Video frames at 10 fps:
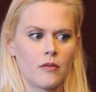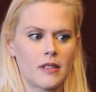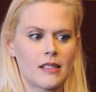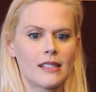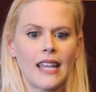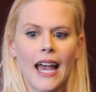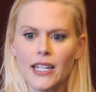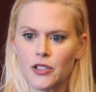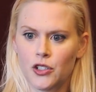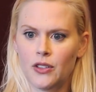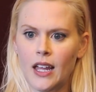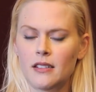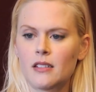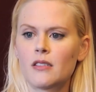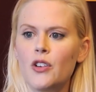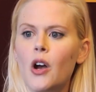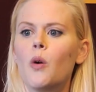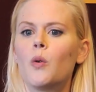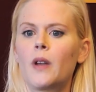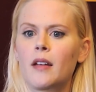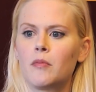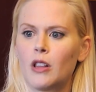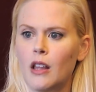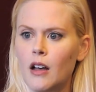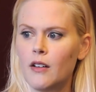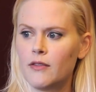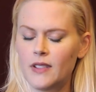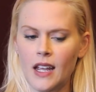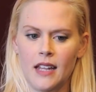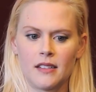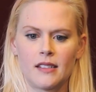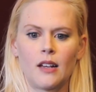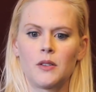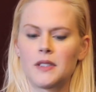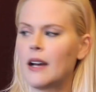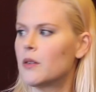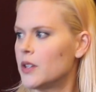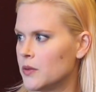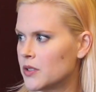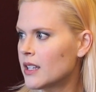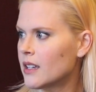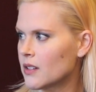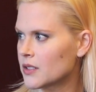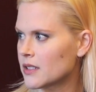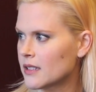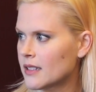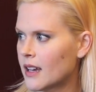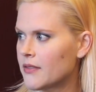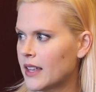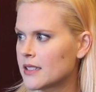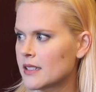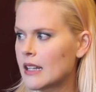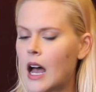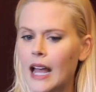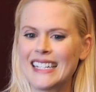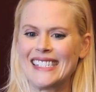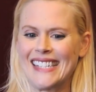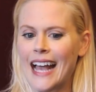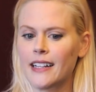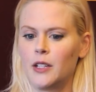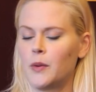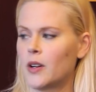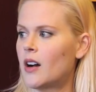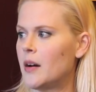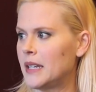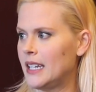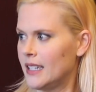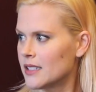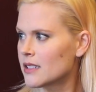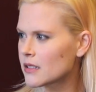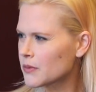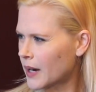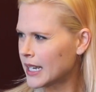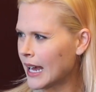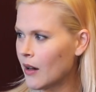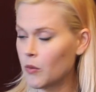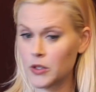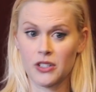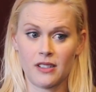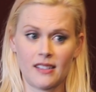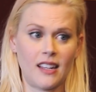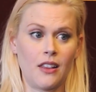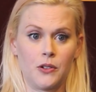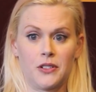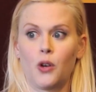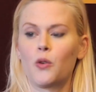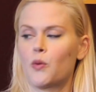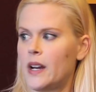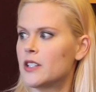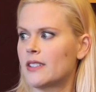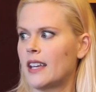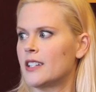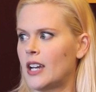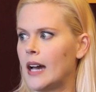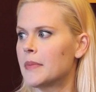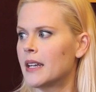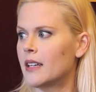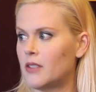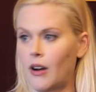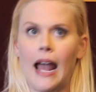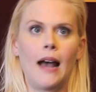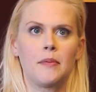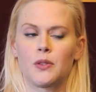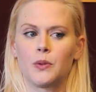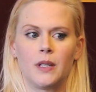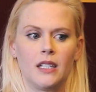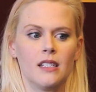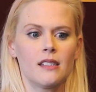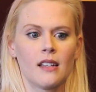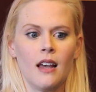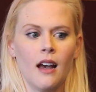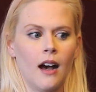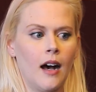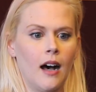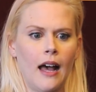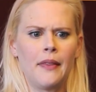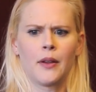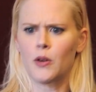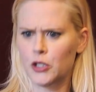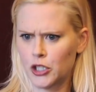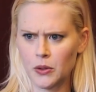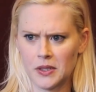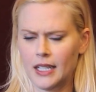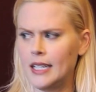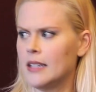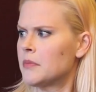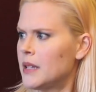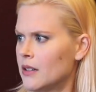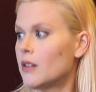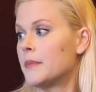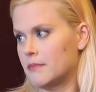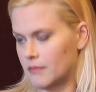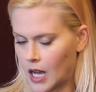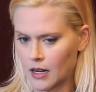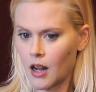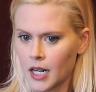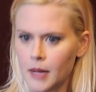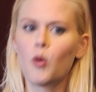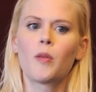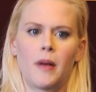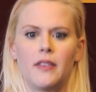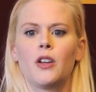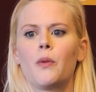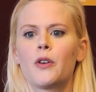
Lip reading: sketch that's known and beloved and sells out huge theaters and stuff. That's not exactly where comedy is right now, which isn't to say there isn't great sketch happening. There absolutely is. And there are shows like Key and Peele, not on anymore, but you know,